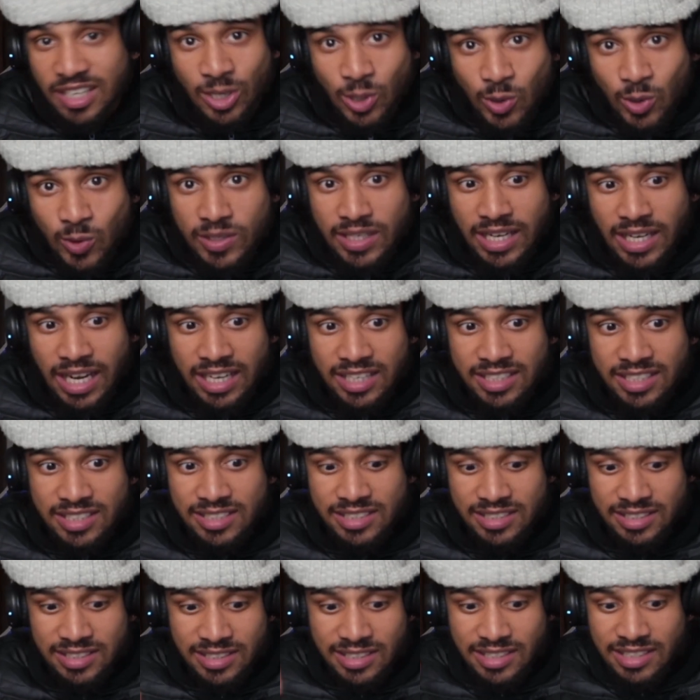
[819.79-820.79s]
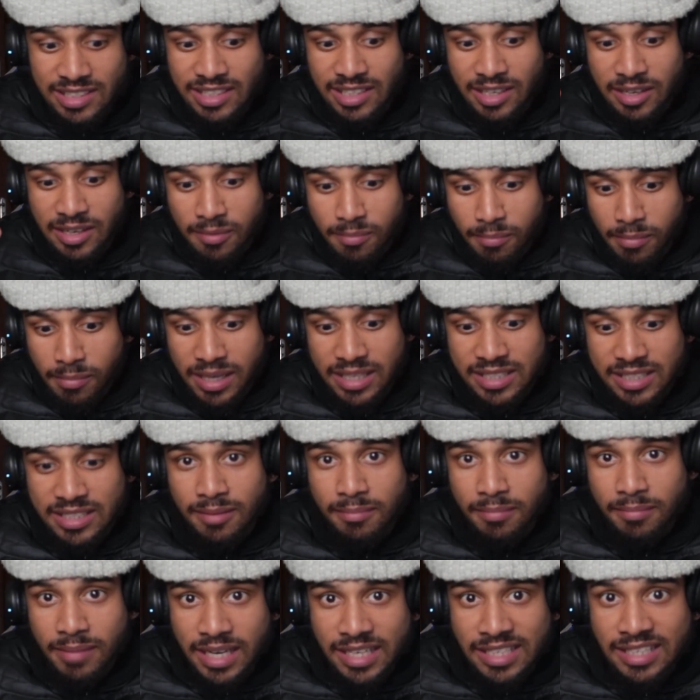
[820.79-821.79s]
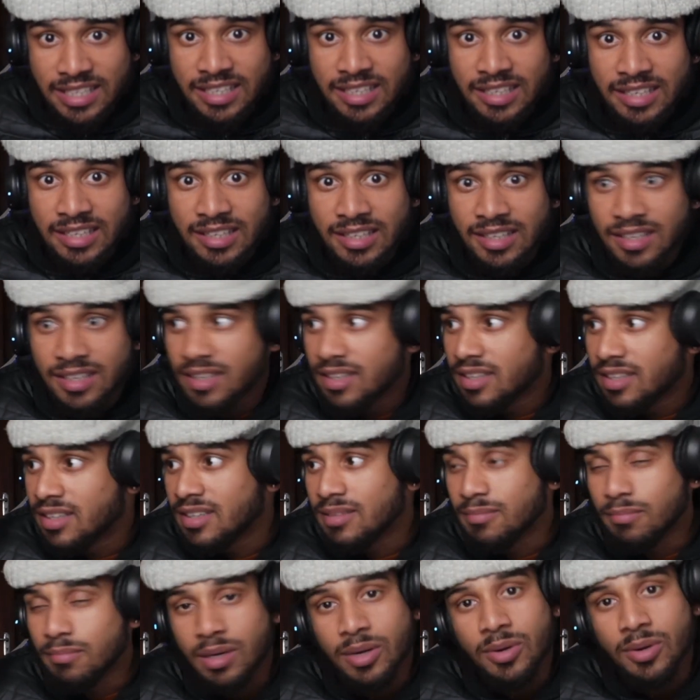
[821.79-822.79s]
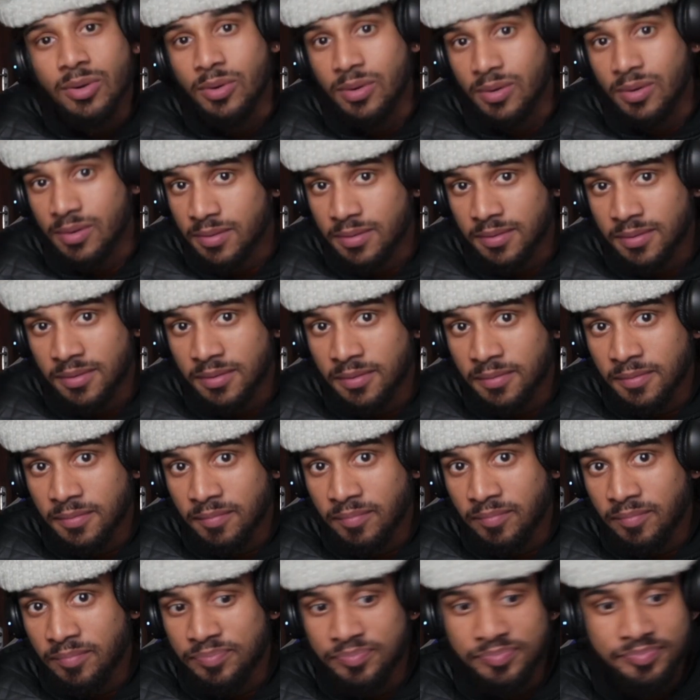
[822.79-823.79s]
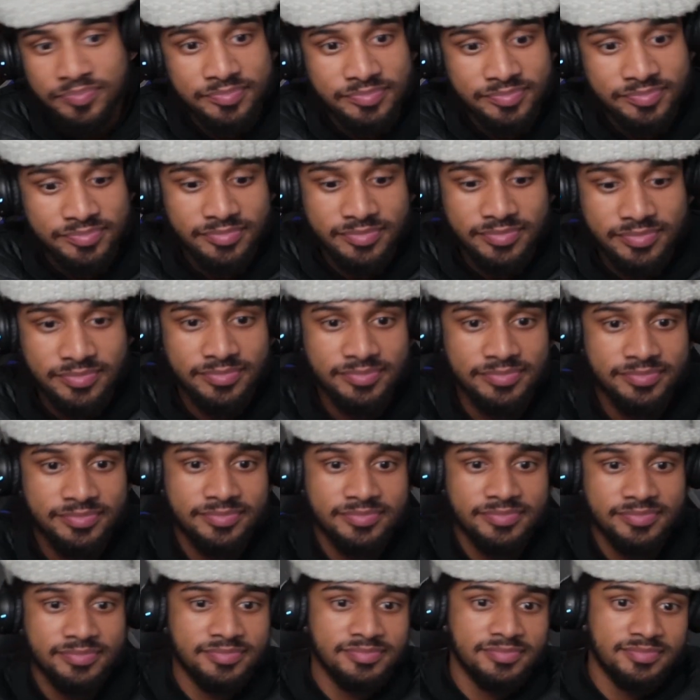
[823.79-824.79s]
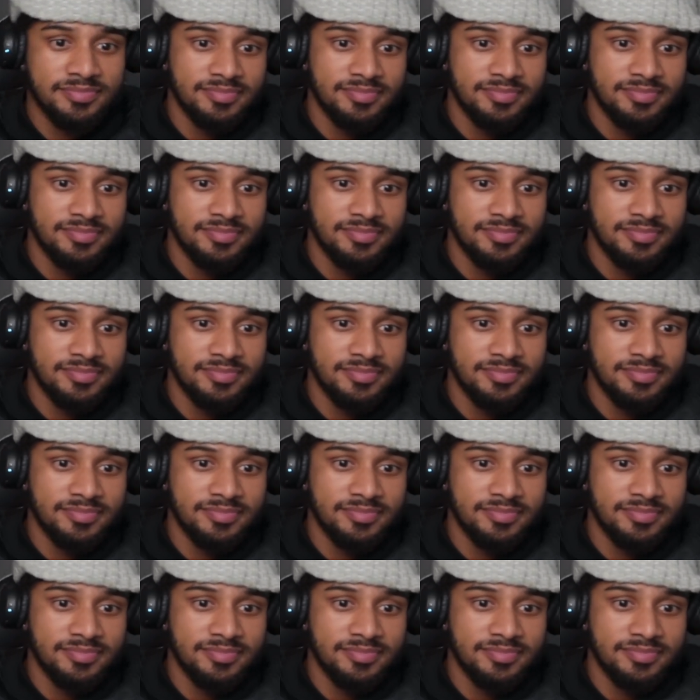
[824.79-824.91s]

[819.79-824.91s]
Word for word: Look nice, make some money, bro. Illusion.